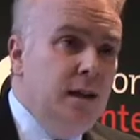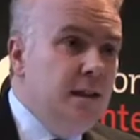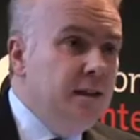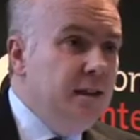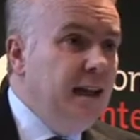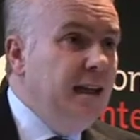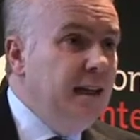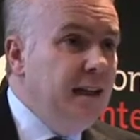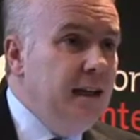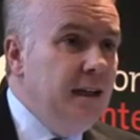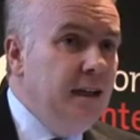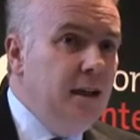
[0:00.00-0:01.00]

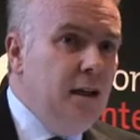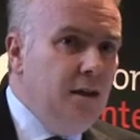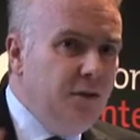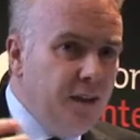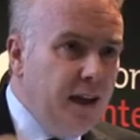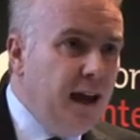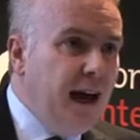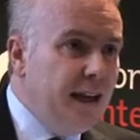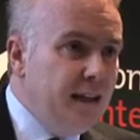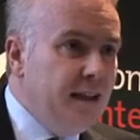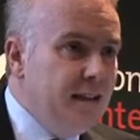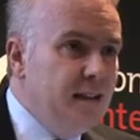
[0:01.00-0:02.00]
Secondly, if they had
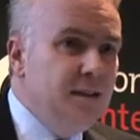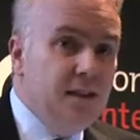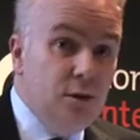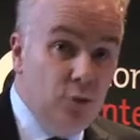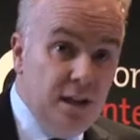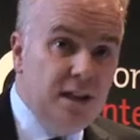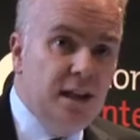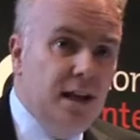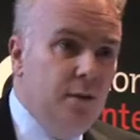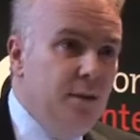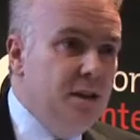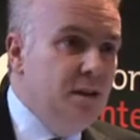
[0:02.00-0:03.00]
an existing retail
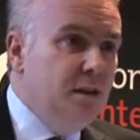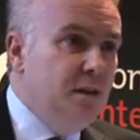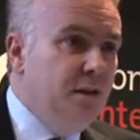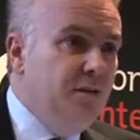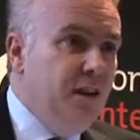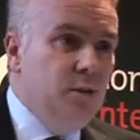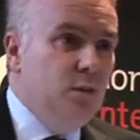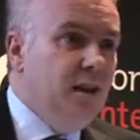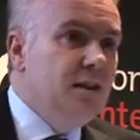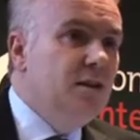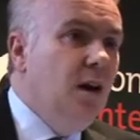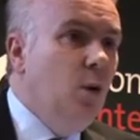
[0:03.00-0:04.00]
business, they felt, well,
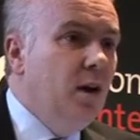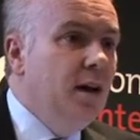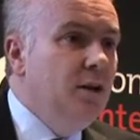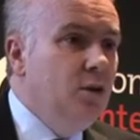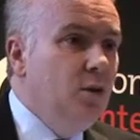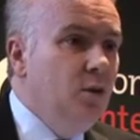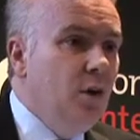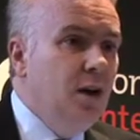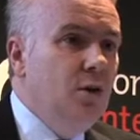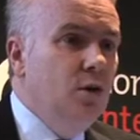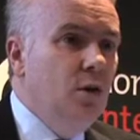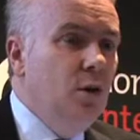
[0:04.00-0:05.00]
that's not what I do, I
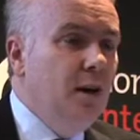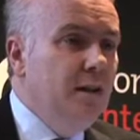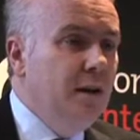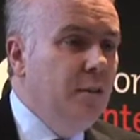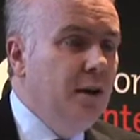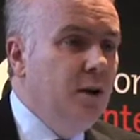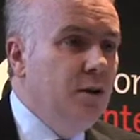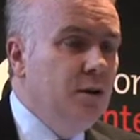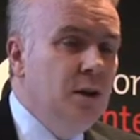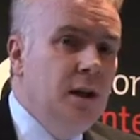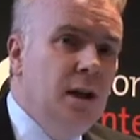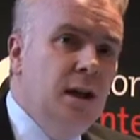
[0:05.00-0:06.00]
don't know anything about it.
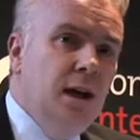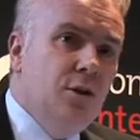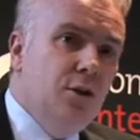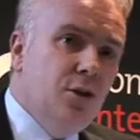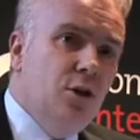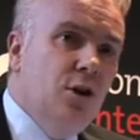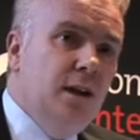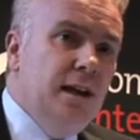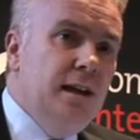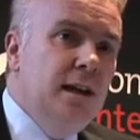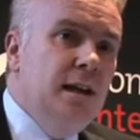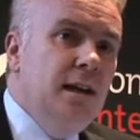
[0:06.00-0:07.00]
And
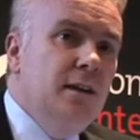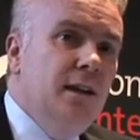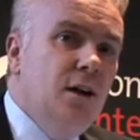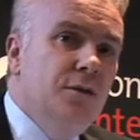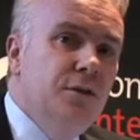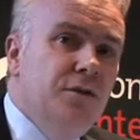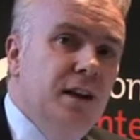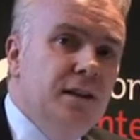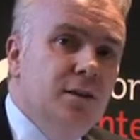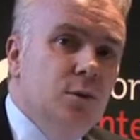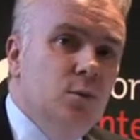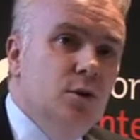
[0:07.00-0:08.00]
thirdly, they often felt
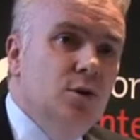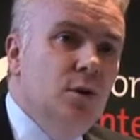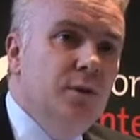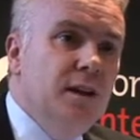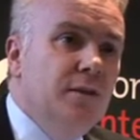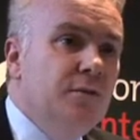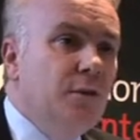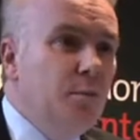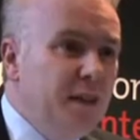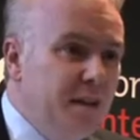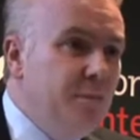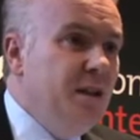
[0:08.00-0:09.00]
that it was something for
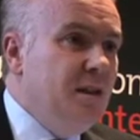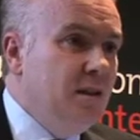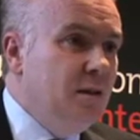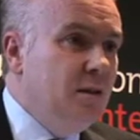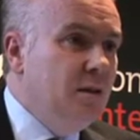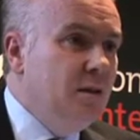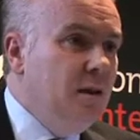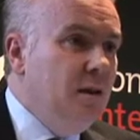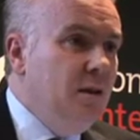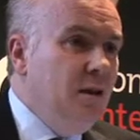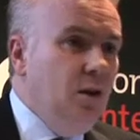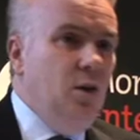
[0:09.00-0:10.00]
big business.
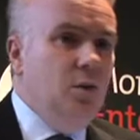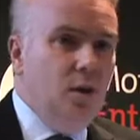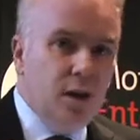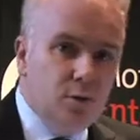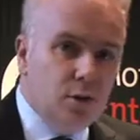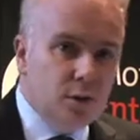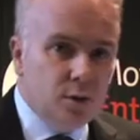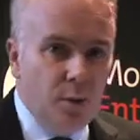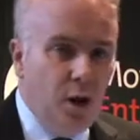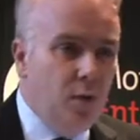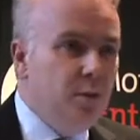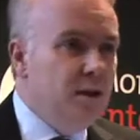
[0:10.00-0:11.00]
You know, I run a
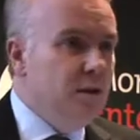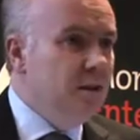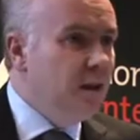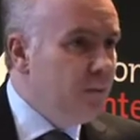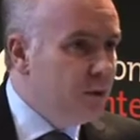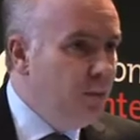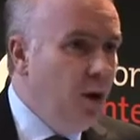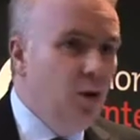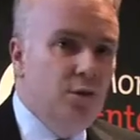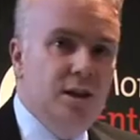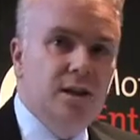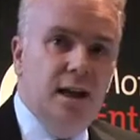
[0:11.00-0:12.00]
small business, I'm a small
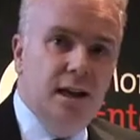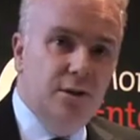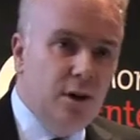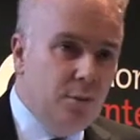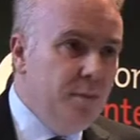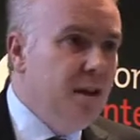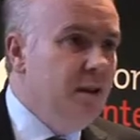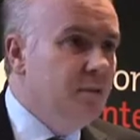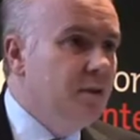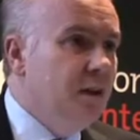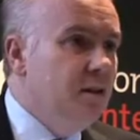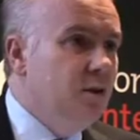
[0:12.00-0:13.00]
retailer, I'm a
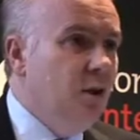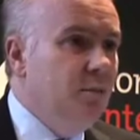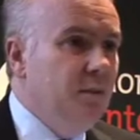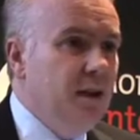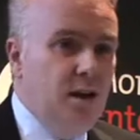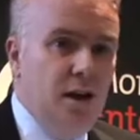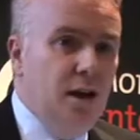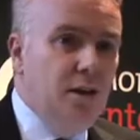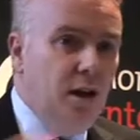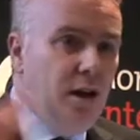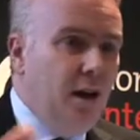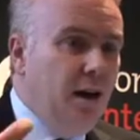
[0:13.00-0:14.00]
medium-sized company,
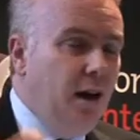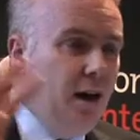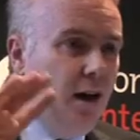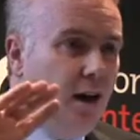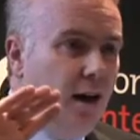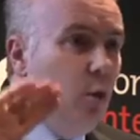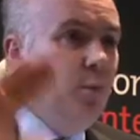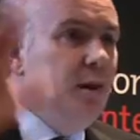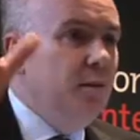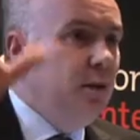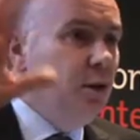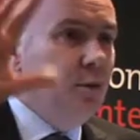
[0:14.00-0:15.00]
I won't be
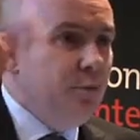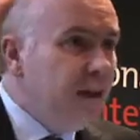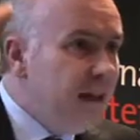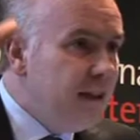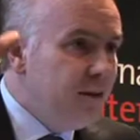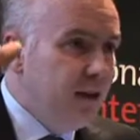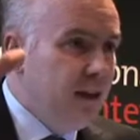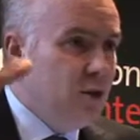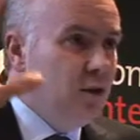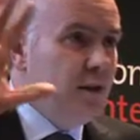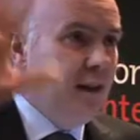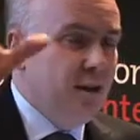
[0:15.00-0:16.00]
able to compete in
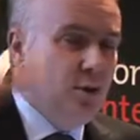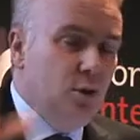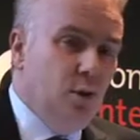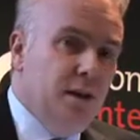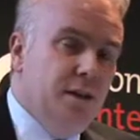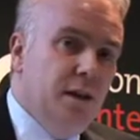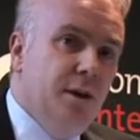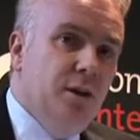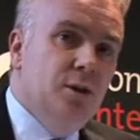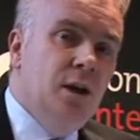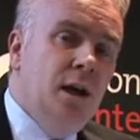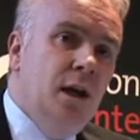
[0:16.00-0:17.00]
relation to that, I don't know anything about it.